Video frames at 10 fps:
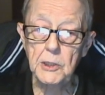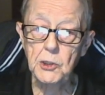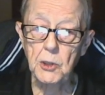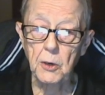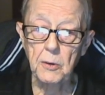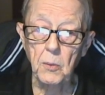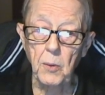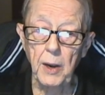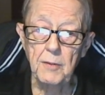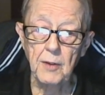shorter
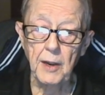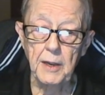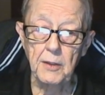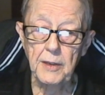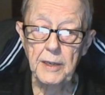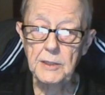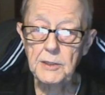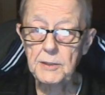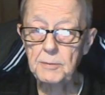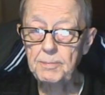wavelength,
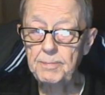these